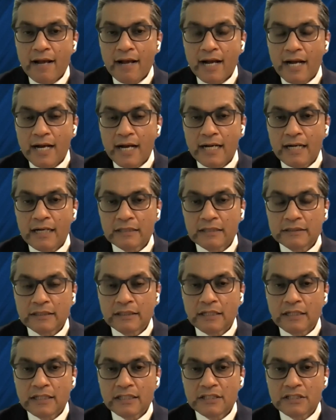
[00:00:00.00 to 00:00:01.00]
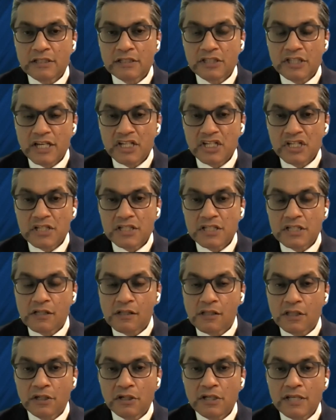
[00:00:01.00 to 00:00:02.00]
the suggestions
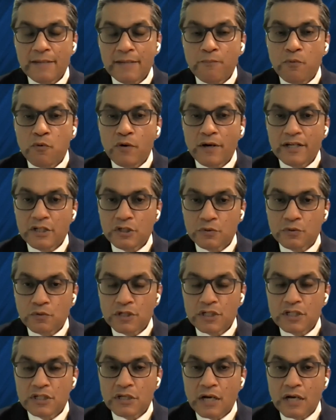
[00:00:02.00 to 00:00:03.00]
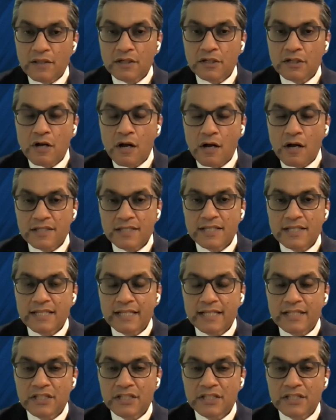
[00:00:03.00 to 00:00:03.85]
clearly point towards other causes,